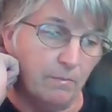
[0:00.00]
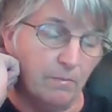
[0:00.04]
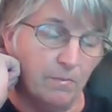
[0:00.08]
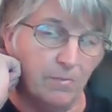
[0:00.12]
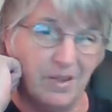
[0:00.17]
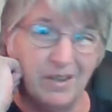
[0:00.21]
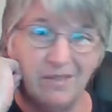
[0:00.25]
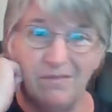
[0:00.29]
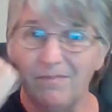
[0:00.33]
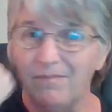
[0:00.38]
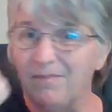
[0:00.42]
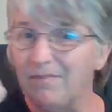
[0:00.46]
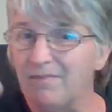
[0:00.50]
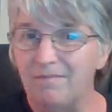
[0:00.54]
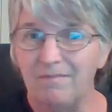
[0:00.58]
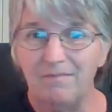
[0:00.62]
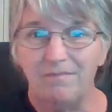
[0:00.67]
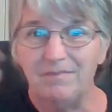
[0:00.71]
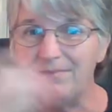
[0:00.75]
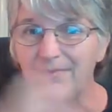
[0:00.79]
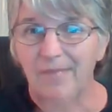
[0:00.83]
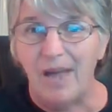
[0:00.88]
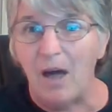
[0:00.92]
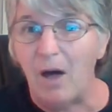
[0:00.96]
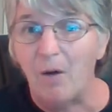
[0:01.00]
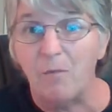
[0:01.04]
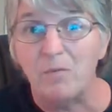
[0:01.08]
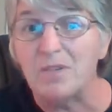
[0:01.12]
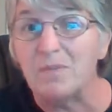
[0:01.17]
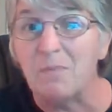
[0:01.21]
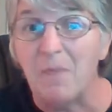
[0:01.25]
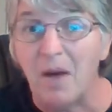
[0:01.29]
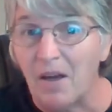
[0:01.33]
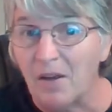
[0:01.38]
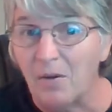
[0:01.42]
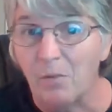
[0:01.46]
but I was
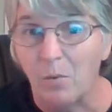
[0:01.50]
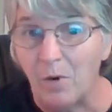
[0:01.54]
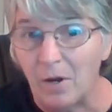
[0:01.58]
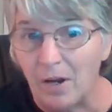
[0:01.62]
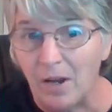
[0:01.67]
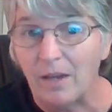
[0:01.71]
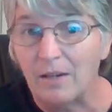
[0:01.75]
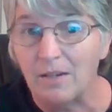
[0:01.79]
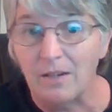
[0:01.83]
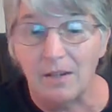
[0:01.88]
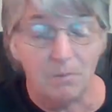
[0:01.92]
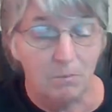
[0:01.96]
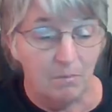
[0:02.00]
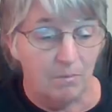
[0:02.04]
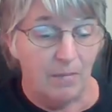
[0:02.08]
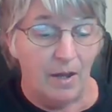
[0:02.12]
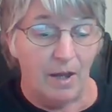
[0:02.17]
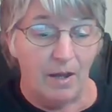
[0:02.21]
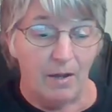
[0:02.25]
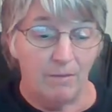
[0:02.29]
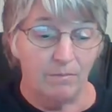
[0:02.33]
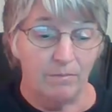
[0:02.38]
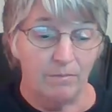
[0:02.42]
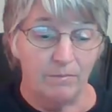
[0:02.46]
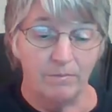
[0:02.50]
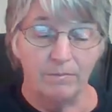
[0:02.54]
buying what I didn't mind,